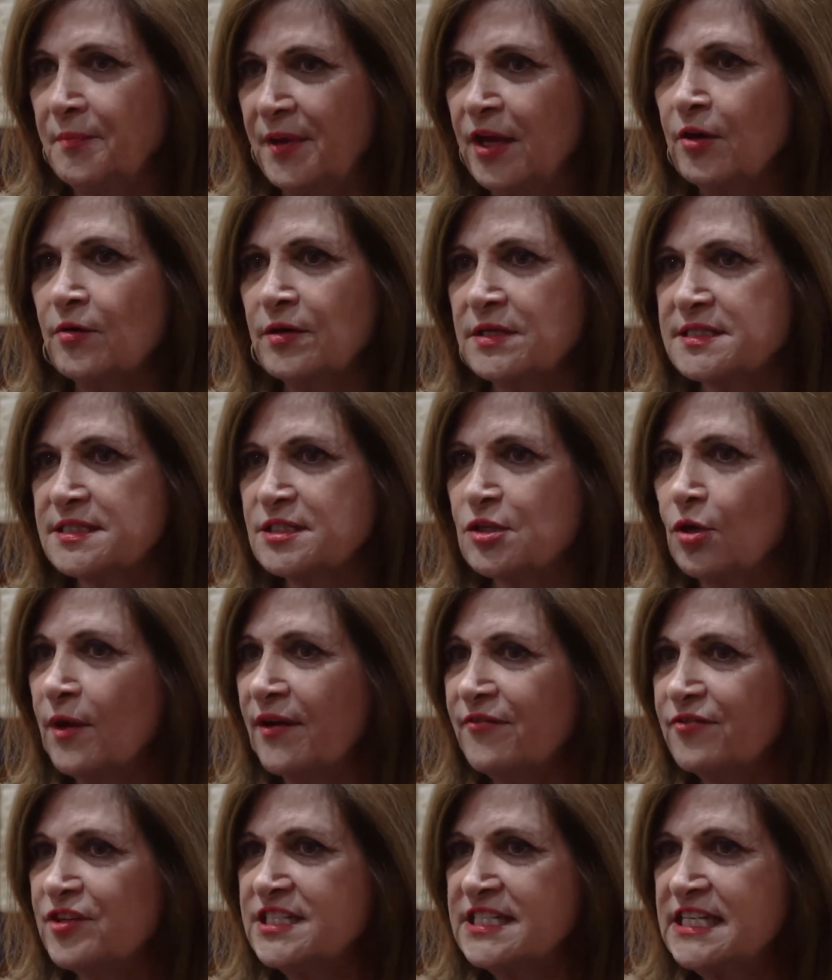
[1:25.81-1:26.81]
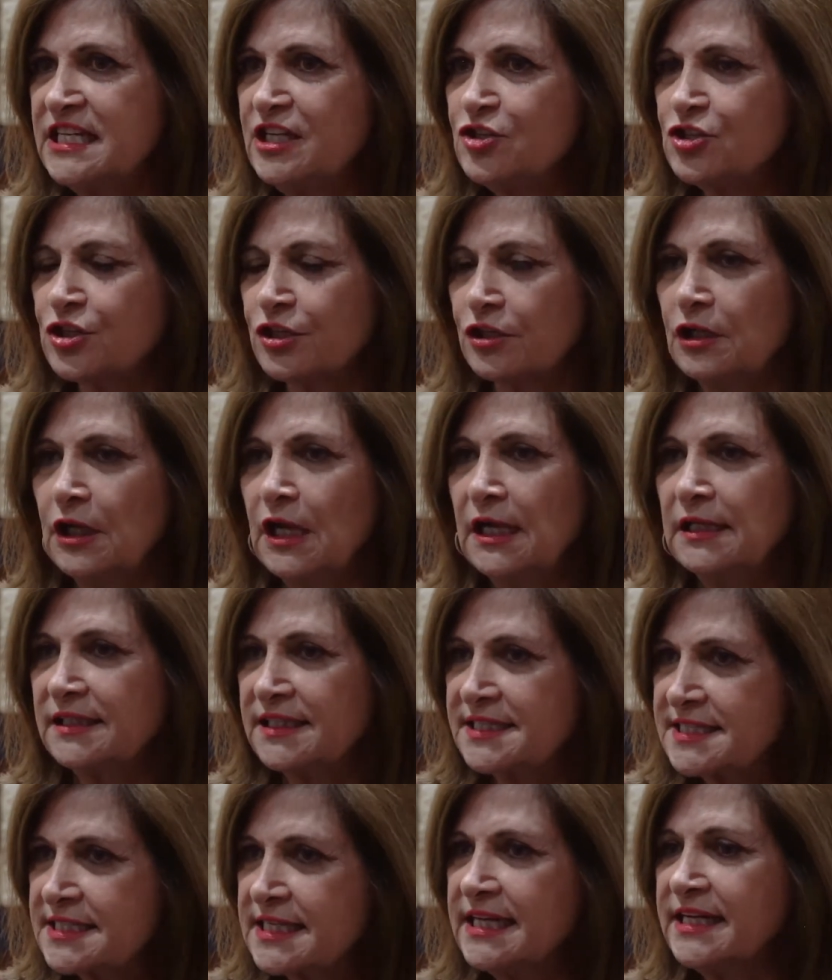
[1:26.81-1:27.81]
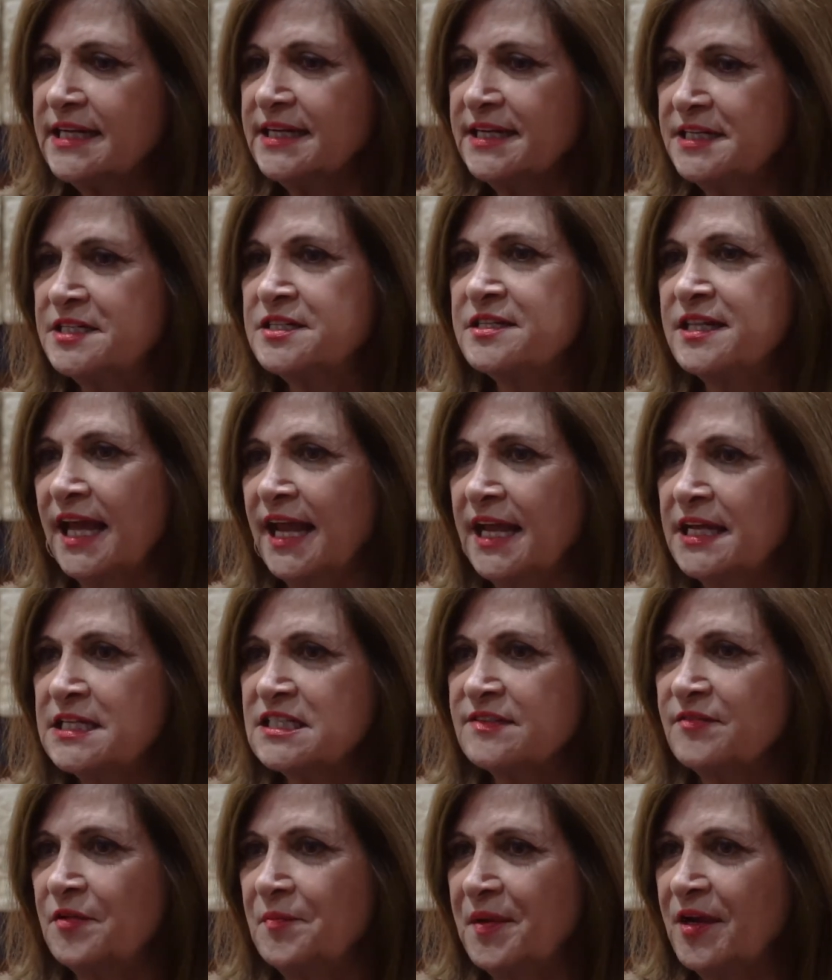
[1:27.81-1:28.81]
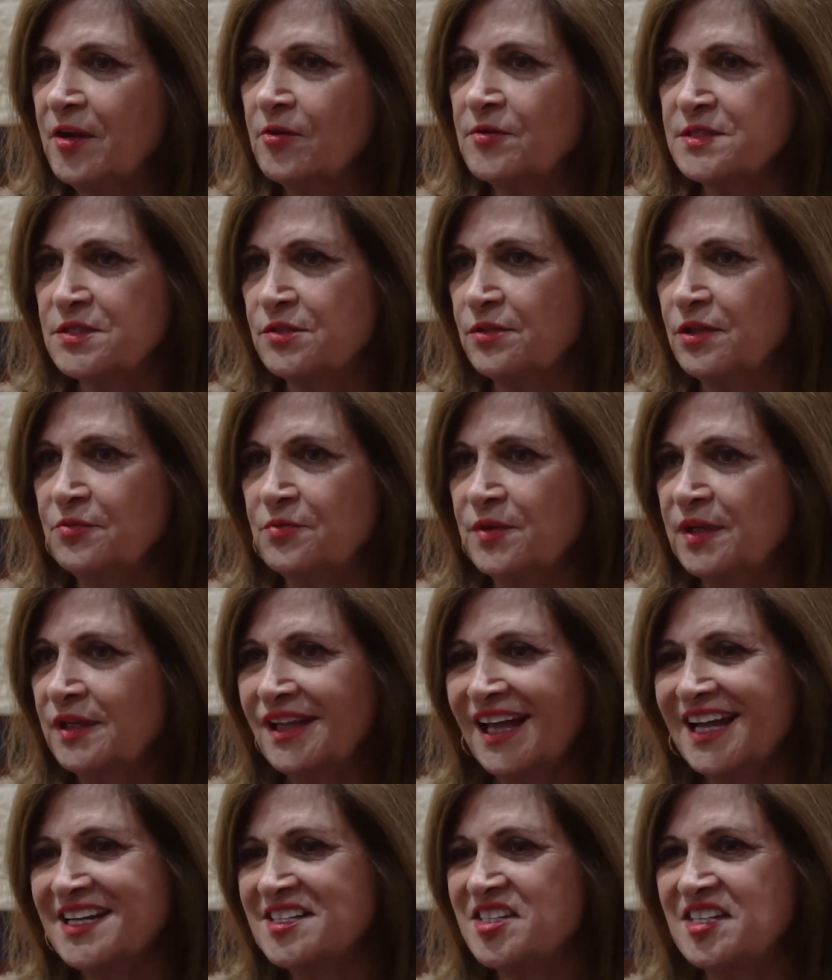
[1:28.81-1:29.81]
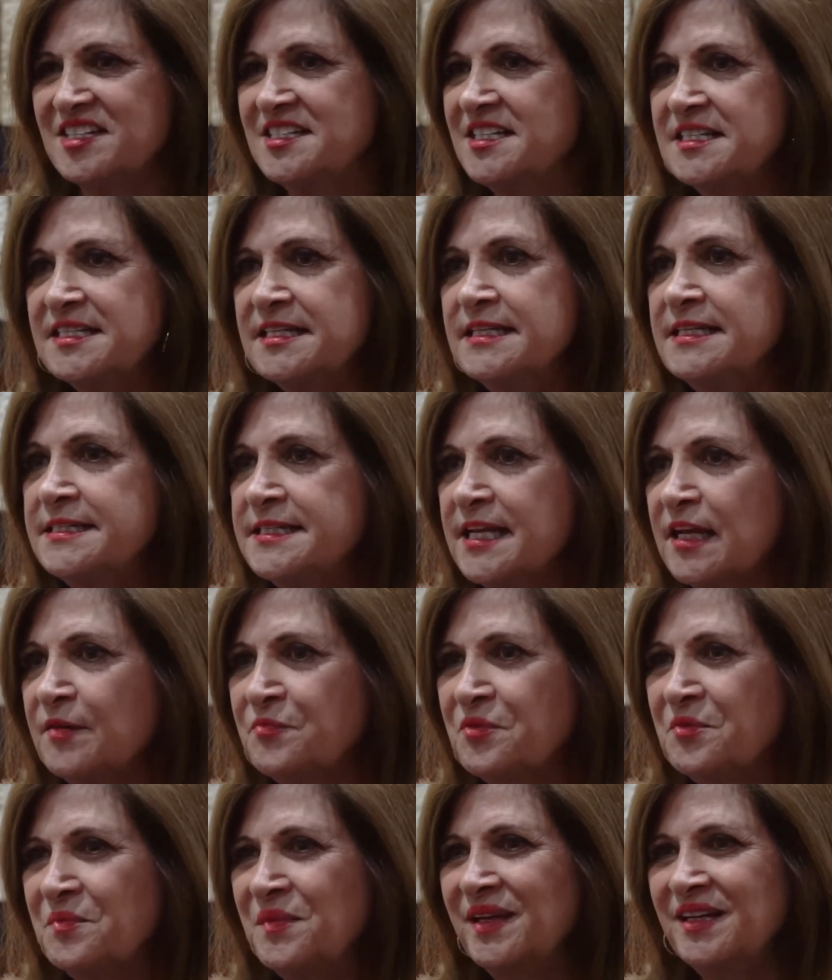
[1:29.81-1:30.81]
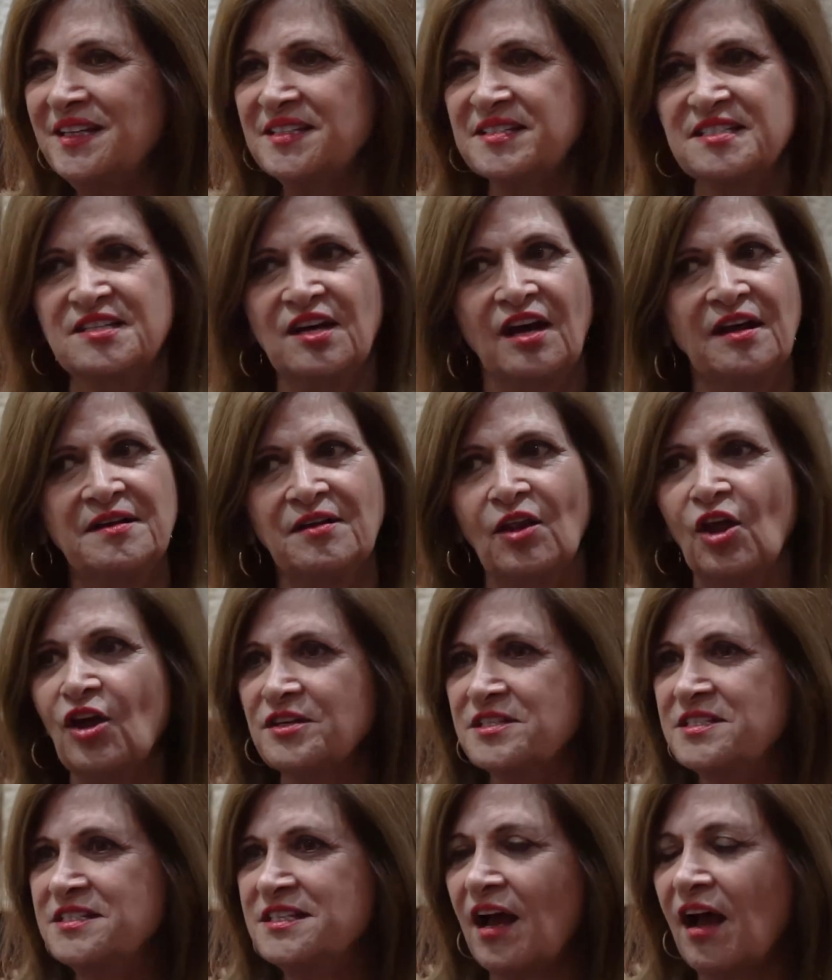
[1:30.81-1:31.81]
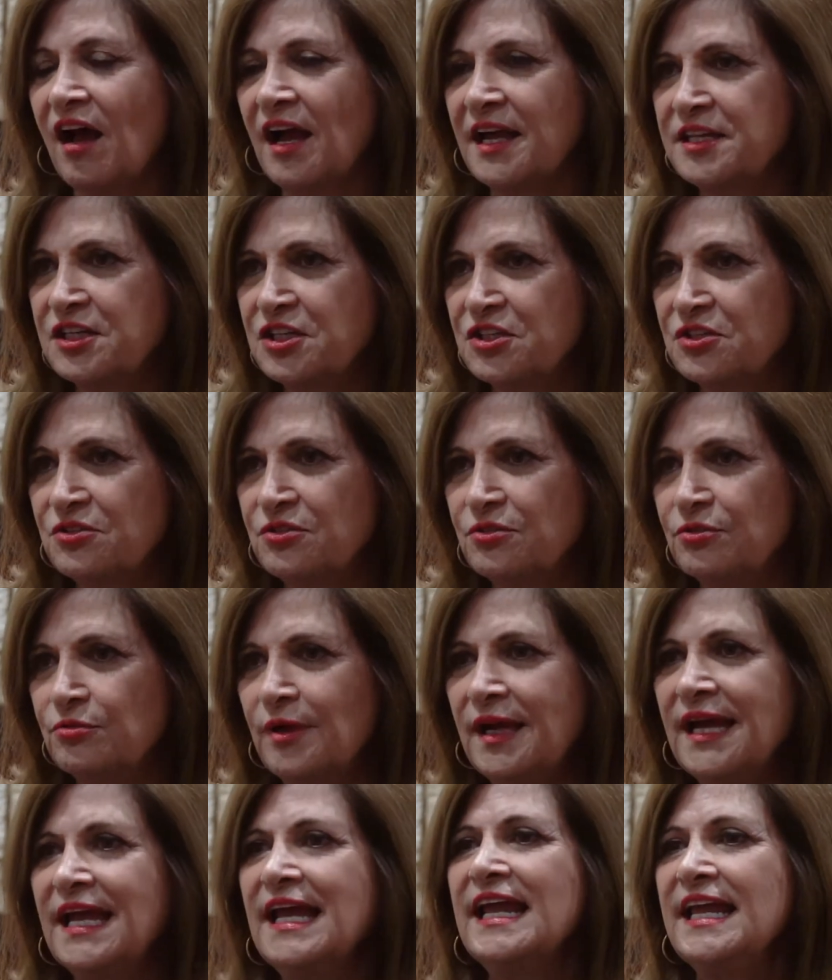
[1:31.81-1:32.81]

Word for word: parents so every teacher Let's get it into the hands of a parent so they realize this isn't a temperament, it's not locked into IQ,